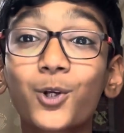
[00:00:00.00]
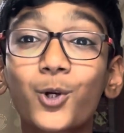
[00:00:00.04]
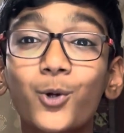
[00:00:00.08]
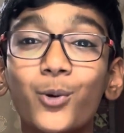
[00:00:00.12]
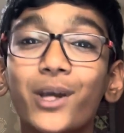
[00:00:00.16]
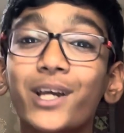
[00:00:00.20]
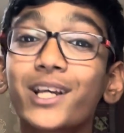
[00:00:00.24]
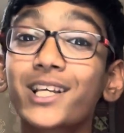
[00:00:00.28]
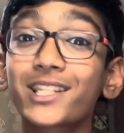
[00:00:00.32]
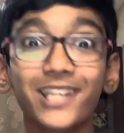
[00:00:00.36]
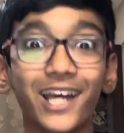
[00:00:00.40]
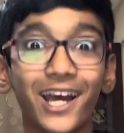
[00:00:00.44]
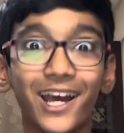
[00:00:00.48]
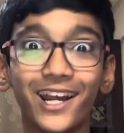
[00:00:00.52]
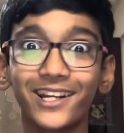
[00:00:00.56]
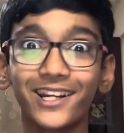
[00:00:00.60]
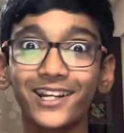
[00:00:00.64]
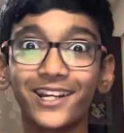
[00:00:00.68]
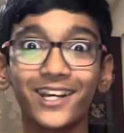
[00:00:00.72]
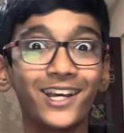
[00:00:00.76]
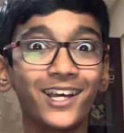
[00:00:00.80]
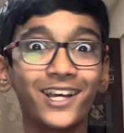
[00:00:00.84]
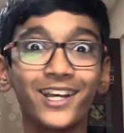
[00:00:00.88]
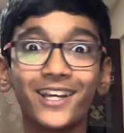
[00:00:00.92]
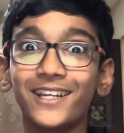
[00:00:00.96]
quicksand
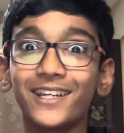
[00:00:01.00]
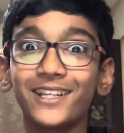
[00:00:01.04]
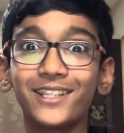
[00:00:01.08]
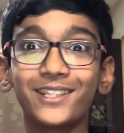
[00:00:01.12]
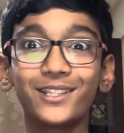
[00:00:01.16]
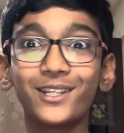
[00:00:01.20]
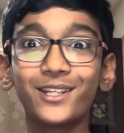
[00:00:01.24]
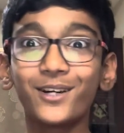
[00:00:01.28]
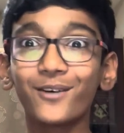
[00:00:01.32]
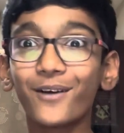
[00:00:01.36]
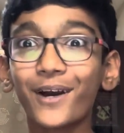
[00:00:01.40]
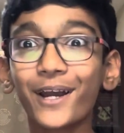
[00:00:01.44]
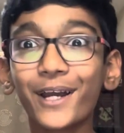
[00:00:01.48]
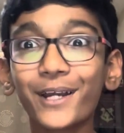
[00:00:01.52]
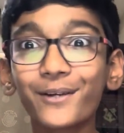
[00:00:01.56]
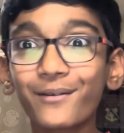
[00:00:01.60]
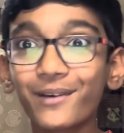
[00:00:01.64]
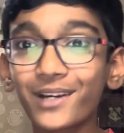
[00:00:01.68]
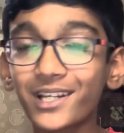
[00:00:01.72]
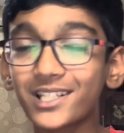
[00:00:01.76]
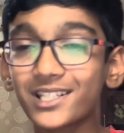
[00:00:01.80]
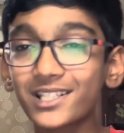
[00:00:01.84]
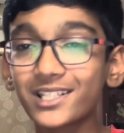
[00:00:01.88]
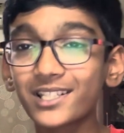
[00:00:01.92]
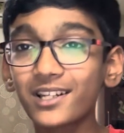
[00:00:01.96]
in the Wild
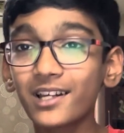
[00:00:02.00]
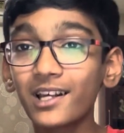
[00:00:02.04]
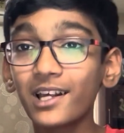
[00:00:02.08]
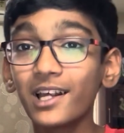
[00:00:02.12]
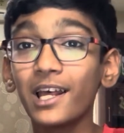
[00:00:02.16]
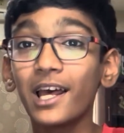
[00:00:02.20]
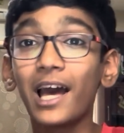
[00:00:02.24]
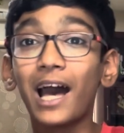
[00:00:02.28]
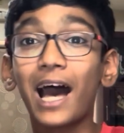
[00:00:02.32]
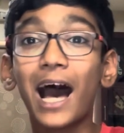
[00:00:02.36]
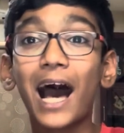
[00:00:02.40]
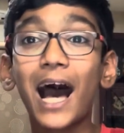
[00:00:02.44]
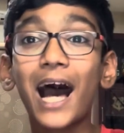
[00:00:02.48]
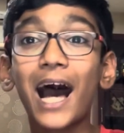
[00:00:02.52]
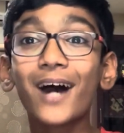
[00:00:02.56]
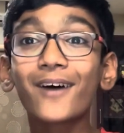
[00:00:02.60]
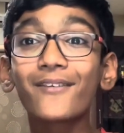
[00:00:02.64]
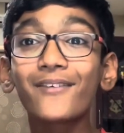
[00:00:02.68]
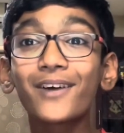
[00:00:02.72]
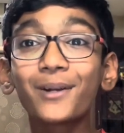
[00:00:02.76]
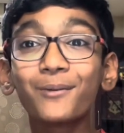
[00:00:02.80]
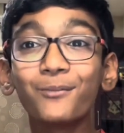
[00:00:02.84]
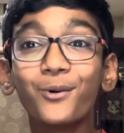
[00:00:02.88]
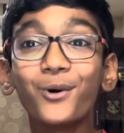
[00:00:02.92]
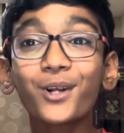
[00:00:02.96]
West. I've
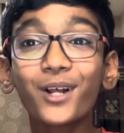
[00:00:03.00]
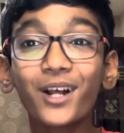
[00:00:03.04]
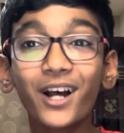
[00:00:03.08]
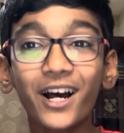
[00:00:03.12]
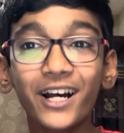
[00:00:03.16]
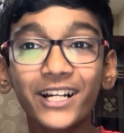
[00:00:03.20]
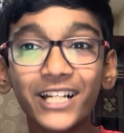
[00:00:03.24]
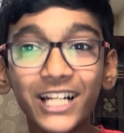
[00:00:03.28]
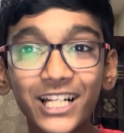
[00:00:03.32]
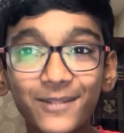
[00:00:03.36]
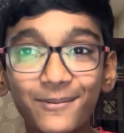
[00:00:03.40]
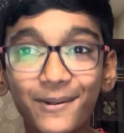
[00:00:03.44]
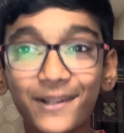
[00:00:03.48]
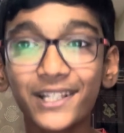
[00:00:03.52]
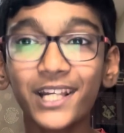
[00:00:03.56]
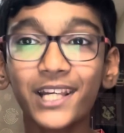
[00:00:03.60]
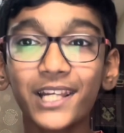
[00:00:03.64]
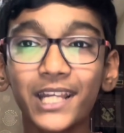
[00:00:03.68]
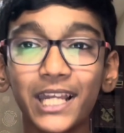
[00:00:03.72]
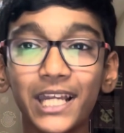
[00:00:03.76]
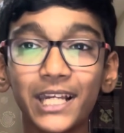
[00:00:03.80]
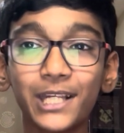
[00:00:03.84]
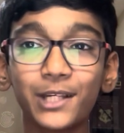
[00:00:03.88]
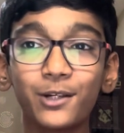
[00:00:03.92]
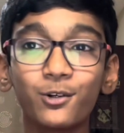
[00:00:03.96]
had more unexpected
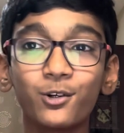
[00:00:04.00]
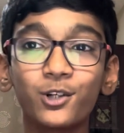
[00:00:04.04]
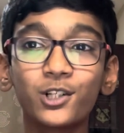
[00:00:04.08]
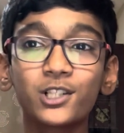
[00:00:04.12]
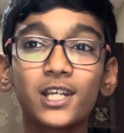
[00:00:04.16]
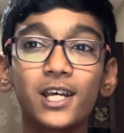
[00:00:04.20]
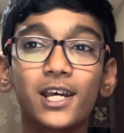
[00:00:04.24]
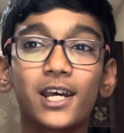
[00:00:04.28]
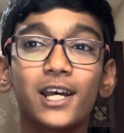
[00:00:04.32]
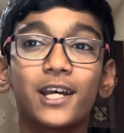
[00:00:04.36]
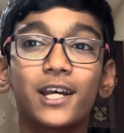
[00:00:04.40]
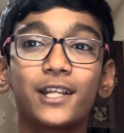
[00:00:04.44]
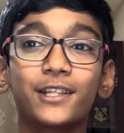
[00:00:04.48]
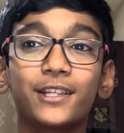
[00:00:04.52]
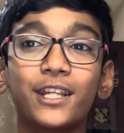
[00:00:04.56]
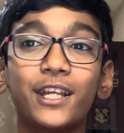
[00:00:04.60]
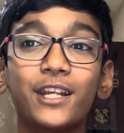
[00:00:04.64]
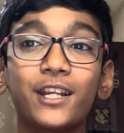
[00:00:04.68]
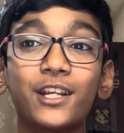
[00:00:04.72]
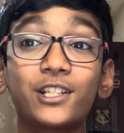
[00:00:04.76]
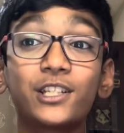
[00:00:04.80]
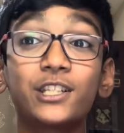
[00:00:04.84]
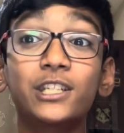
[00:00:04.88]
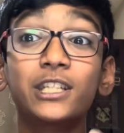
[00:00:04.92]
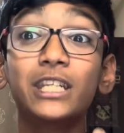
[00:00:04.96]
detours than
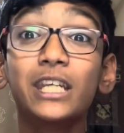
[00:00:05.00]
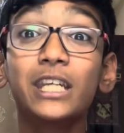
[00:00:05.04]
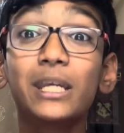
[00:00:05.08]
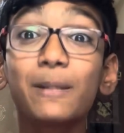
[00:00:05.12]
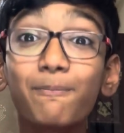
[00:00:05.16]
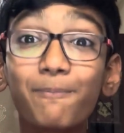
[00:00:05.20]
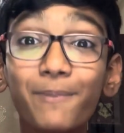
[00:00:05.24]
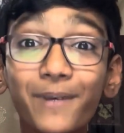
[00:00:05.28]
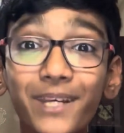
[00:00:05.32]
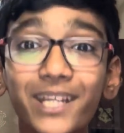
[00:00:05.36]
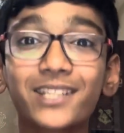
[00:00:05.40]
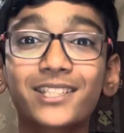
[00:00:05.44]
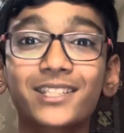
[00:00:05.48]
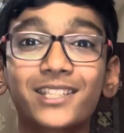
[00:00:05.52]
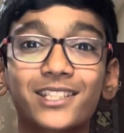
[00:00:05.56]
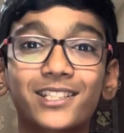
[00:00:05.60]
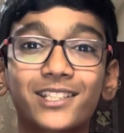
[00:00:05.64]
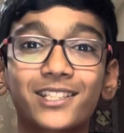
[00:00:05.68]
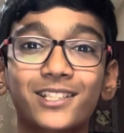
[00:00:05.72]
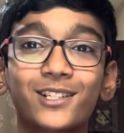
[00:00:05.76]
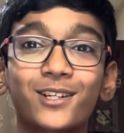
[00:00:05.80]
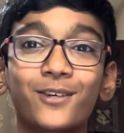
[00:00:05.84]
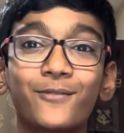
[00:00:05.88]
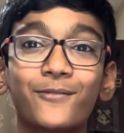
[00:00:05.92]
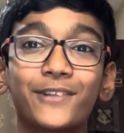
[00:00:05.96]
a GPS
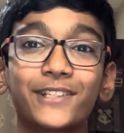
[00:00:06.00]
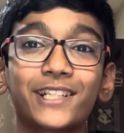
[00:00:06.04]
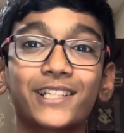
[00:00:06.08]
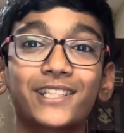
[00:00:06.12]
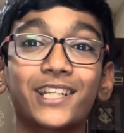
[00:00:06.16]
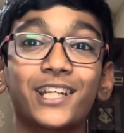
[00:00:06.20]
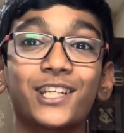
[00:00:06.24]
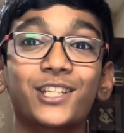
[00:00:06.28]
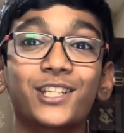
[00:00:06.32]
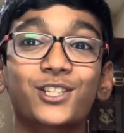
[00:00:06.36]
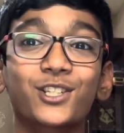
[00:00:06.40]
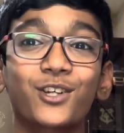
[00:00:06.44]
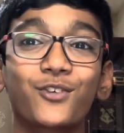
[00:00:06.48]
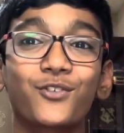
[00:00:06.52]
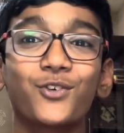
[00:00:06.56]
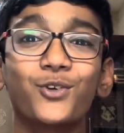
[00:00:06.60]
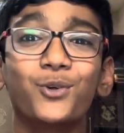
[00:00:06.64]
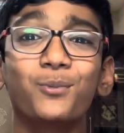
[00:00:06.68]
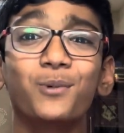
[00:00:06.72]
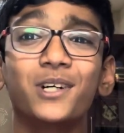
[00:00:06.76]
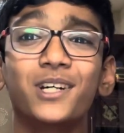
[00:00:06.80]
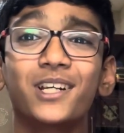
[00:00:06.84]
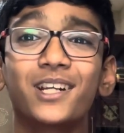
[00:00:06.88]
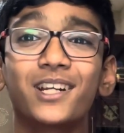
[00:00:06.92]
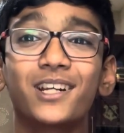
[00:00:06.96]
system with a sense of
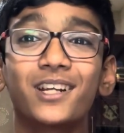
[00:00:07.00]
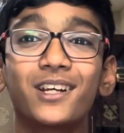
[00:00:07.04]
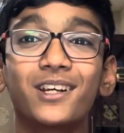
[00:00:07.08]
humor.